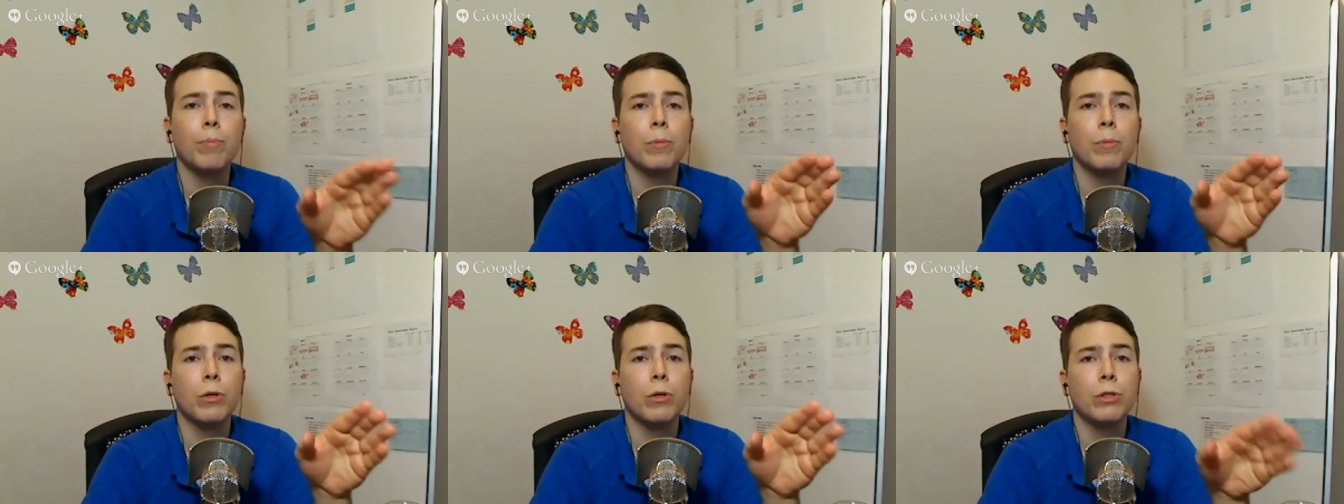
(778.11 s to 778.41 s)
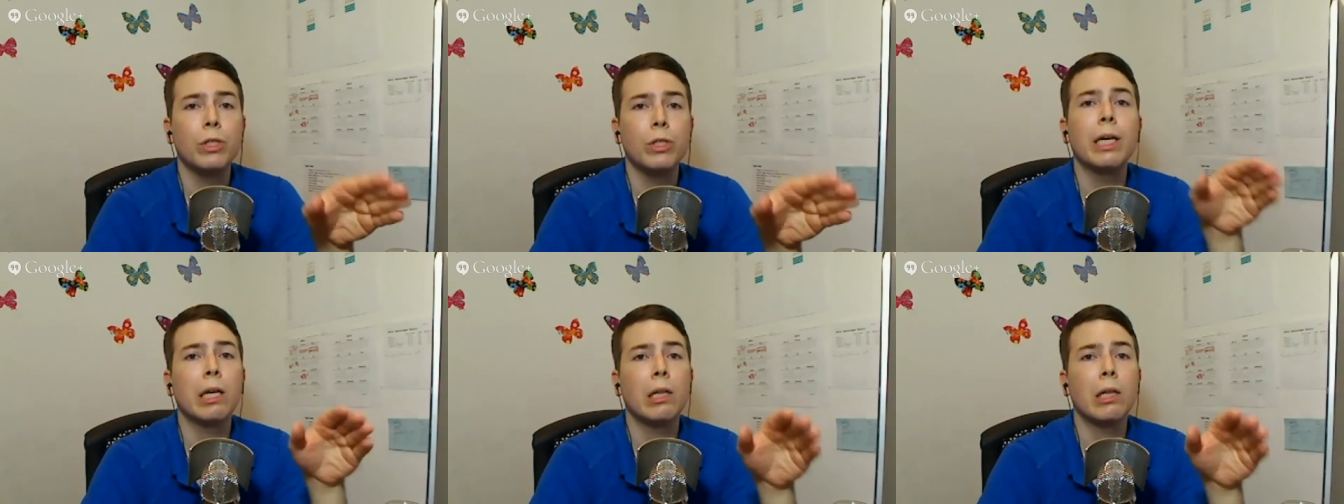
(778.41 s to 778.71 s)
they're
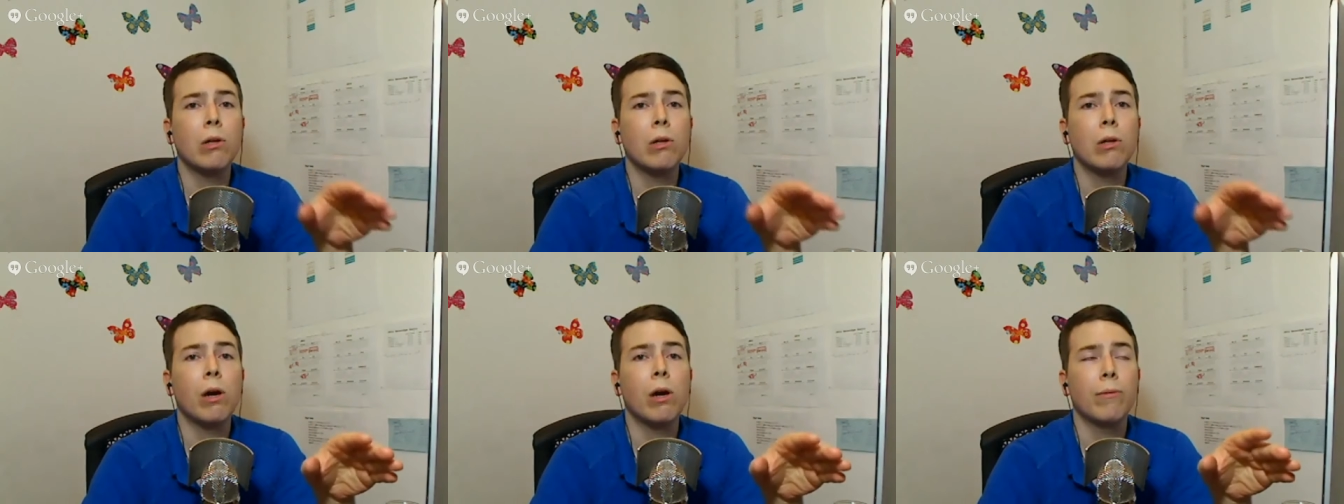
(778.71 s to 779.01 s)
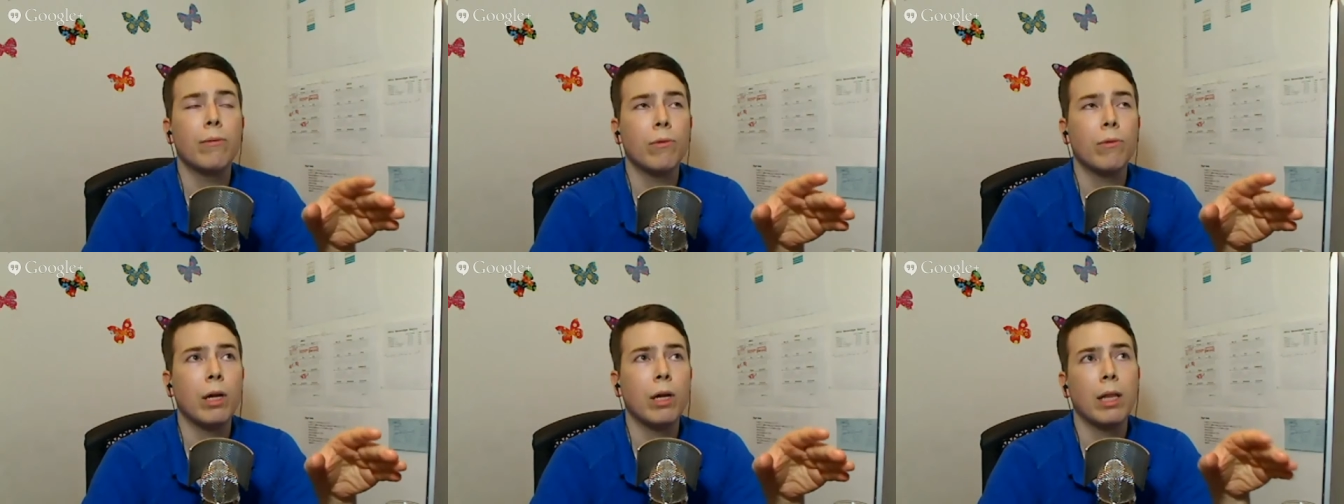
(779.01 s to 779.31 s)
taking a lot
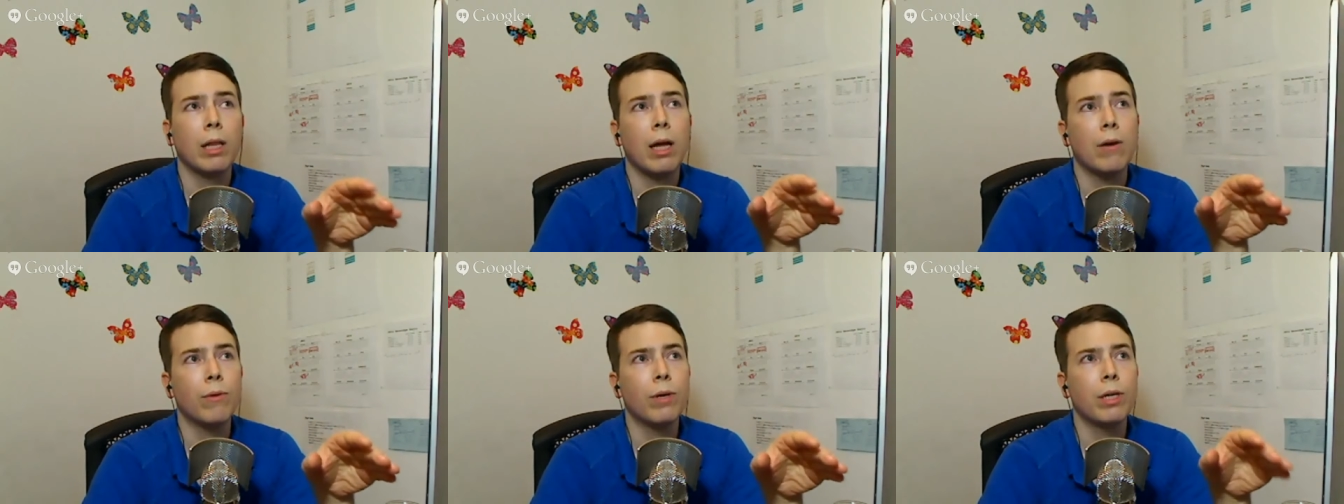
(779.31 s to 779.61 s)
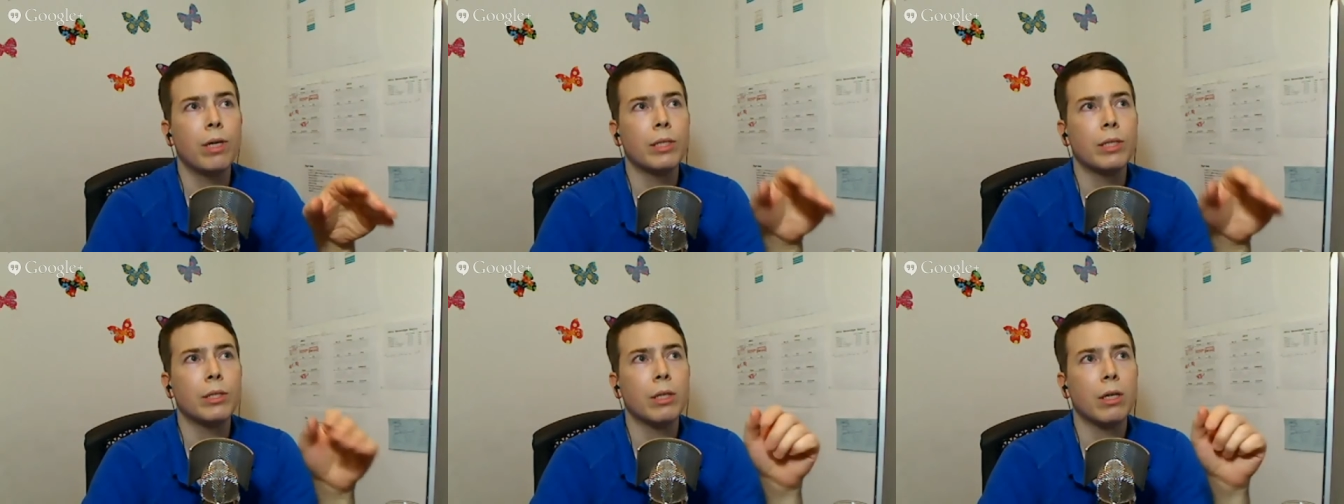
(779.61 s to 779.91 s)
of
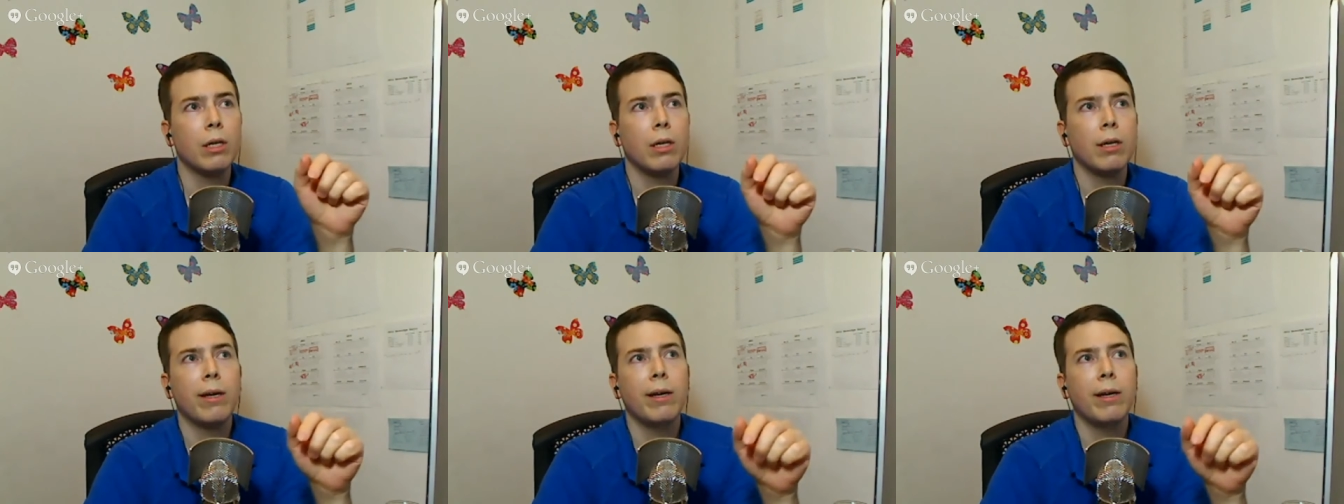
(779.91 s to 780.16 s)
risk.